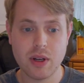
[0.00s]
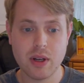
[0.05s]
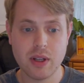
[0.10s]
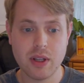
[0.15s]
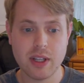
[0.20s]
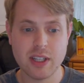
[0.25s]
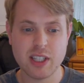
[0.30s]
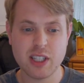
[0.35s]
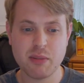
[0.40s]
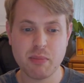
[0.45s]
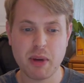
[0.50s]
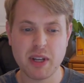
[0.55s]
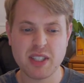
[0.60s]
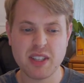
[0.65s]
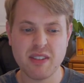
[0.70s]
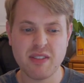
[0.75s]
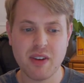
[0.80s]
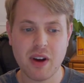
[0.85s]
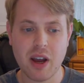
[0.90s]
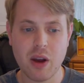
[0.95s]
let's
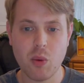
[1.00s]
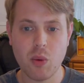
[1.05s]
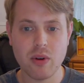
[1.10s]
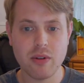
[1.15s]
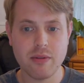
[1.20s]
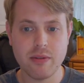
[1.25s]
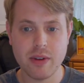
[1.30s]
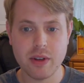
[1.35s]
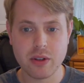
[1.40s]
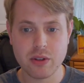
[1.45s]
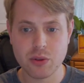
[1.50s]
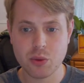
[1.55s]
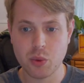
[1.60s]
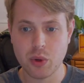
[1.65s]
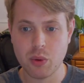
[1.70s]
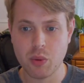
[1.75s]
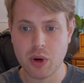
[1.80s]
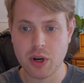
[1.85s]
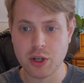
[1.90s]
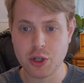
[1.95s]
specify what fields we
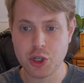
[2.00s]
want to